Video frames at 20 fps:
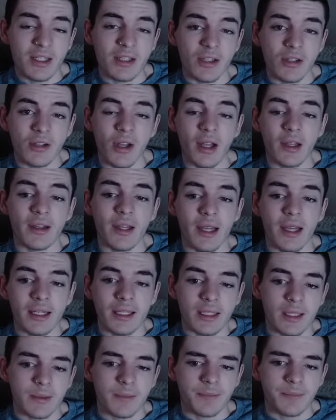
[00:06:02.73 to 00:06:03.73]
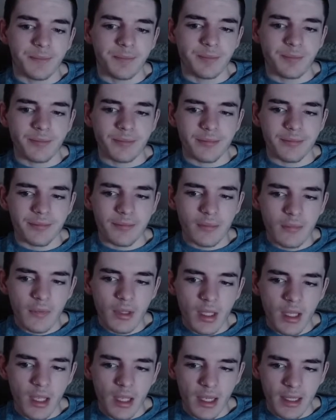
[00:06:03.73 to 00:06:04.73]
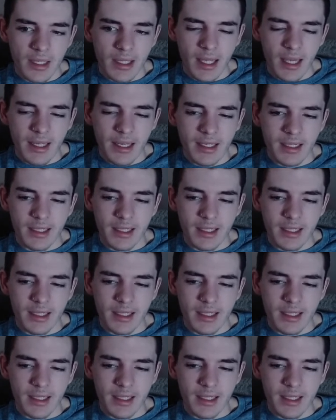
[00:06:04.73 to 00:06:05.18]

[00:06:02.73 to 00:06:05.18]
a lot less in the end,